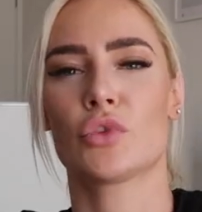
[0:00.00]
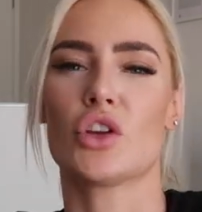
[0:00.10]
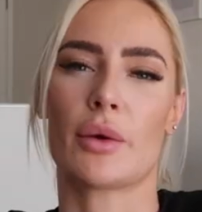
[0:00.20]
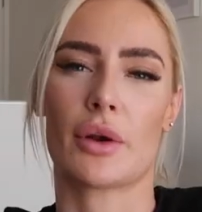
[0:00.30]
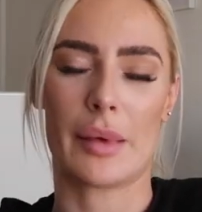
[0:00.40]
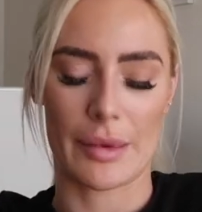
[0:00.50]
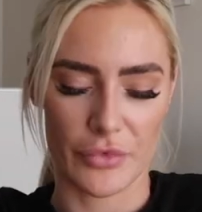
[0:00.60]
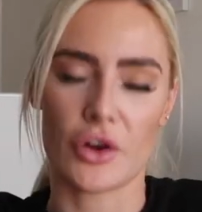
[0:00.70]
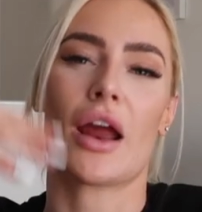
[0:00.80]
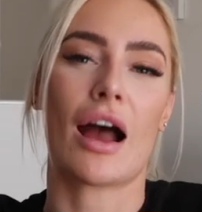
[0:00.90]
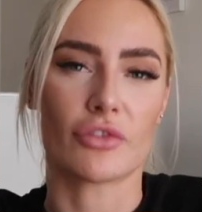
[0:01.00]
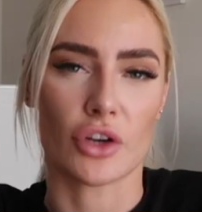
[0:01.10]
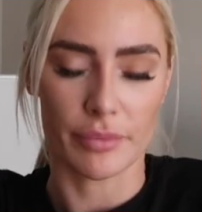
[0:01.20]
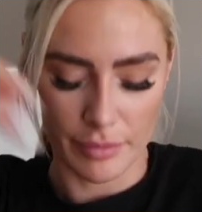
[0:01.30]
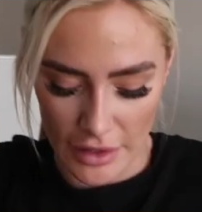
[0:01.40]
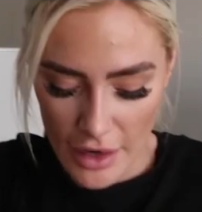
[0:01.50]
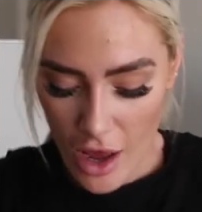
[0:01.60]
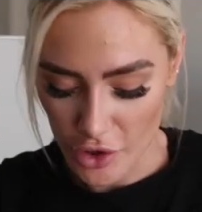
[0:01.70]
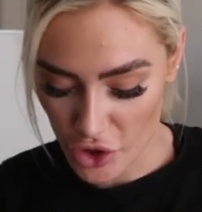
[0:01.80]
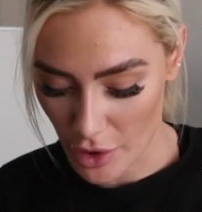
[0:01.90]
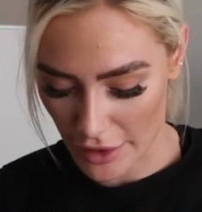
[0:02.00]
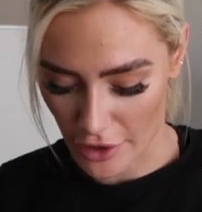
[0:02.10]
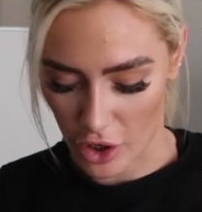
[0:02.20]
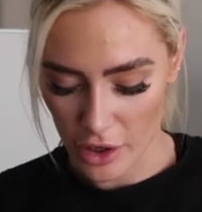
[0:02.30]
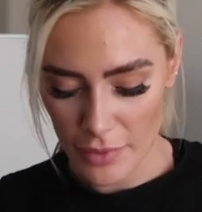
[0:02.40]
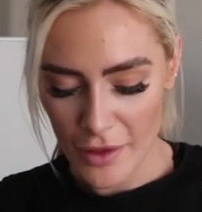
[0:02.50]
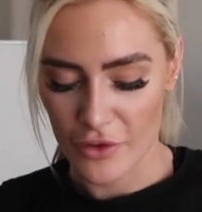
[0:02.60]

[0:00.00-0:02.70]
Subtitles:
You get what I mean. You don't have to, but I'll show you what I got.